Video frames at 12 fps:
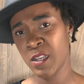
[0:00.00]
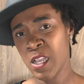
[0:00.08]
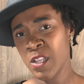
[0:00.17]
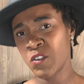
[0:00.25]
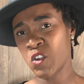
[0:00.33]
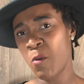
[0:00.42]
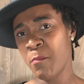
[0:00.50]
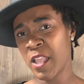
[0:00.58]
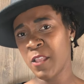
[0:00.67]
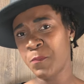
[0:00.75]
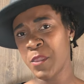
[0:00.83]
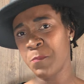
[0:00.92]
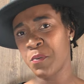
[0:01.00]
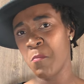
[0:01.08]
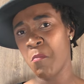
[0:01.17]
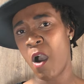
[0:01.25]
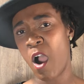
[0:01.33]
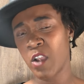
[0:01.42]
So many people
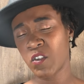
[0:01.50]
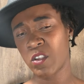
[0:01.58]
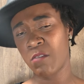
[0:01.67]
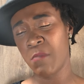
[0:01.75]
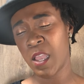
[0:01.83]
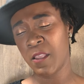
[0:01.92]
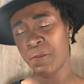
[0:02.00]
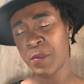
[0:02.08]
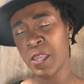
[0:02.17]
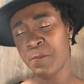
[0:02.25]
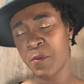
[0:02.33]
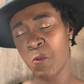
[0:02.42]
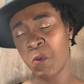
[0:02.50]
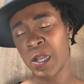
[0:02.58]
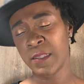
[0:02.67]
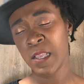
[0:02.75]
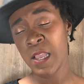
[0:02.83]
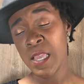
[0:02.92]
marched, so many people
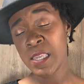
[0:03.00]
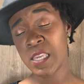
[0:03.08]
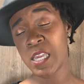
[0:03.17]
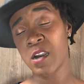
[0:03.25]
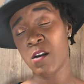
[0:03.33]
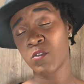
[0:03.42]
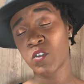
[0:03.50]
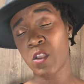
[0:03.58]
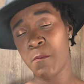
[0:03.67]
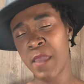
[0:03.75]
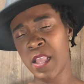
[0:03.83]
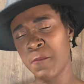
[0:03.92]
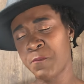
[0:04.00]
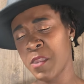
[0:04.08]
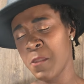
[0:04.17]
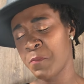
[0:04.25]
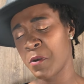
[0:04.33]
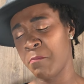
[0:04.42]
was killed, so many
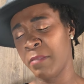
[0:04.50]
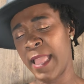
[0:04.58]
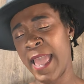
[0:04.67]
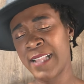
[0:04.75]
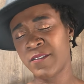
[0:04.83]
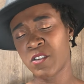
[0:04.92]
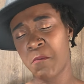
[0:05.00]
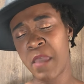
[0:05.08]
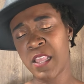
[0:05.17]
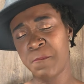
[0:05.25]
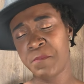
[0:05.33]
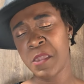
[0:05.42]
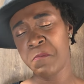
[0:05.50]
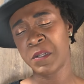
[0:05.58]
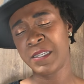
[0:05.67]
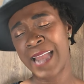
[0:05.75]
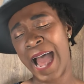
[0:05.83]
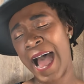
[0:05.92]
people bled, so many people
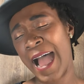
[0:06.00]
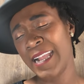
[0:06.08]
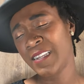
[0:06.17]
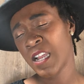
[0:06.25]
died.